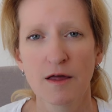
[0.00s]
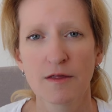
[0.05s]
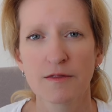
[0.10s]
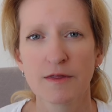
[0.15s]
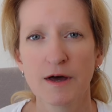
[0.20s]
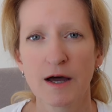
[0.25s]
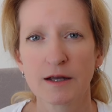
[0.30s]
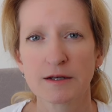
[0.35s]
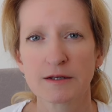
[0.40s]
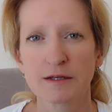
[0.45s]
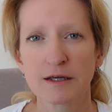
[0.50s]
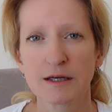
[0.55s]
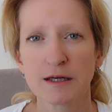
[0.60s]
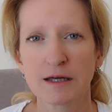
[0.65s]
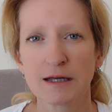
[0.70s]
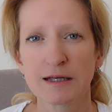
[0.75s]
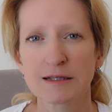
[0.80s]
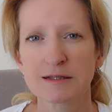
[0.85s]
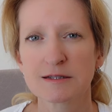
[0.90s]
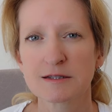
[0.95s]
that
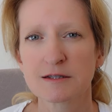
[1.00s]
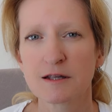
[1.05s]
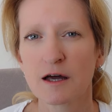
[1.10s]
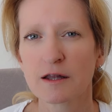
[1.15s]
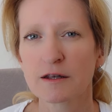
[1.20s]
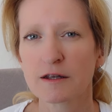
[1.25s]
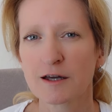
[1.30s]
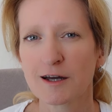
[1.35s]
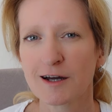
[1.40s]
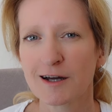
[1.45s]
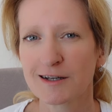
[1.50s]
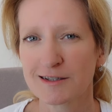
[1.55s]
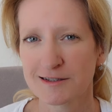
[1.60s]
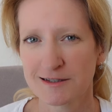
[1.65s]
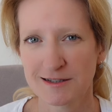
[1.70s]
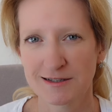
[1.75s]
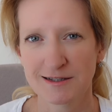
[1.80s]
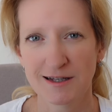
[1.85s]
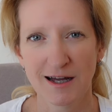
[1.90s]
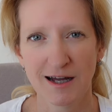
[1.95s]
it's not
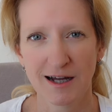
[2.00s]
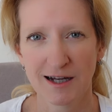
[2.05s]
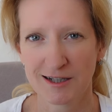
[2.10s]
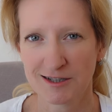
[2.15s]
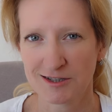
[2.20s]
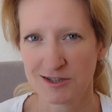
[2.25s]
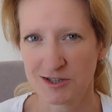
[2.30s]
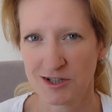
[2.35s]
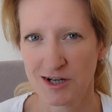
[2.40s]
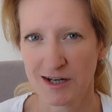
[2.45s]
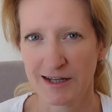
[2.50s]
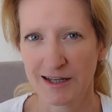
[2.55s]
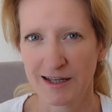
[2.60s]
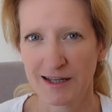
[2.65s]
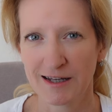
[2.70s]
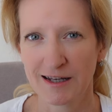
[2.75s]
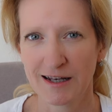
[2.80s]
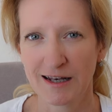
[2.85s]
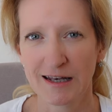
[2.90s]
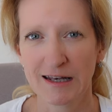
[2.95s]
us
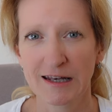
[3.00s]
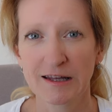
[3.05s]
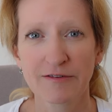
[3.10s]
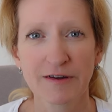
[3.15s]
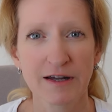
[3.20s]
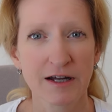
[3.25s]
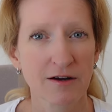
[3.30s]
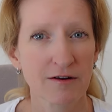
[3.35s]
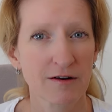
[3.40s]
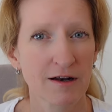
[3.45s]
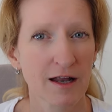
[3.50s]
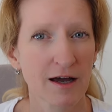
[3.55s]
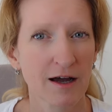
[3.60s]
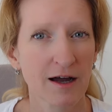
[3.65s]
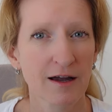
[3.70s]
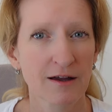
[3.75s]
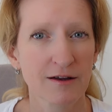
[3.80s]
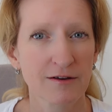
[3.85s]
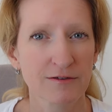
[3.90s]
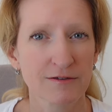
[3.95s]
actually living our
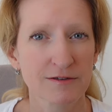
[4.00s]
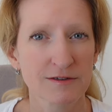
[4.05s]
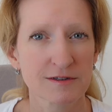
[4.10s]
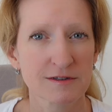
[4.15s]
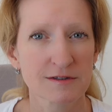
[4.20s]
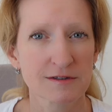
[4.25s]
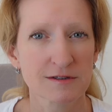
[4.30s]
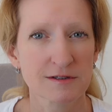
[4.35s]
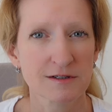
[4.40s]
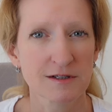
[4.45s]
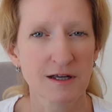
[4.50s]
lives,